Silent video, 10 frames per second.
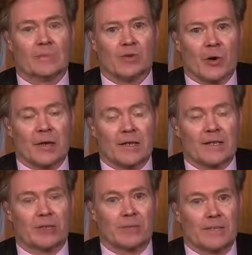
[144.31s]
Trying to
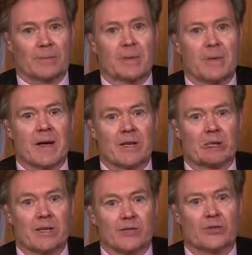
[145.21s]
get to a
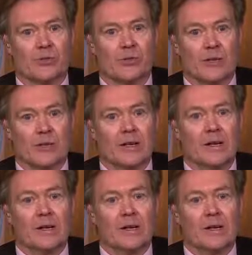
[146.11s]
diplomatic resolution.